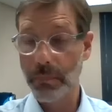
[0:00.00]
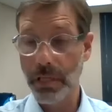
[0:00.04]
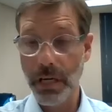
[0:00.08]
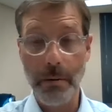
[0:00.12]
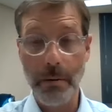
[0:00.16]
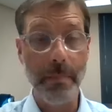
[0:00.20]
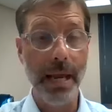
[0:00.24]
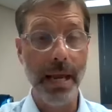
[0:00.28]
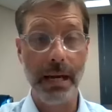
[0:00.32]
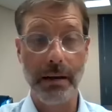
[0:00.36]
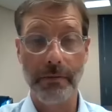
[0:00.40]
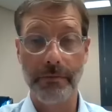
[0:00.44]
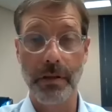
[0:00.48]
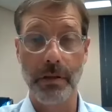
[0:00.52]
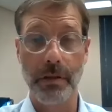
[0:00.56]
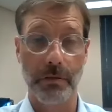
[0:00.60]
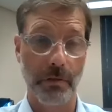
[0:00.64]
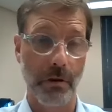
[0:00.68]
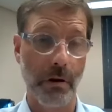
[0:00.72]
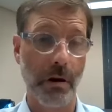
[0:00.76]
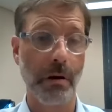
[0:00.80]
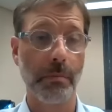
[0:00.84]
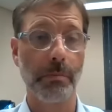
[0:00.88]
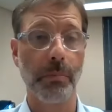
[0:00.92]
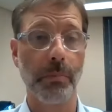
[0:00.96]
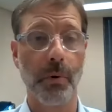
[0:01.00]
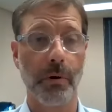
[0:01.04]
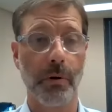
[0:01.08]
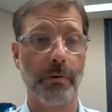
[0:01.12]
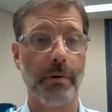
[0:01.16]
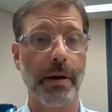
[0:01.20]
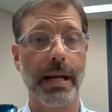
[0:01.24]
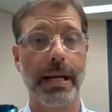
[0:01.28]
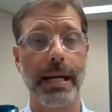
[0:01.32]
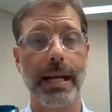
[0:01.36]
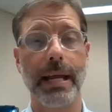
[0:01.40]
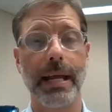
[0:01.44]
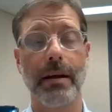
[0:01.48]
many of those on our board
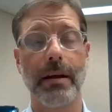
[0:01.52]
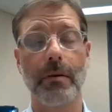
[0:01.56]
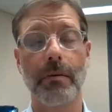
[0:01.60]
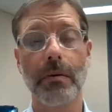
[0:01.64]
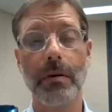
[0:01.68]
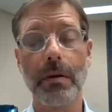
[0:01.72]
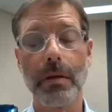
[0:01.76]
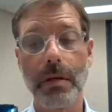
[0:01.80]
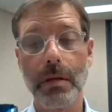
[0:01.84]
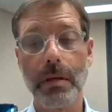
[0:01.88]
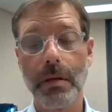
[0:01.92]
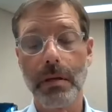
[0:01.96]
right now.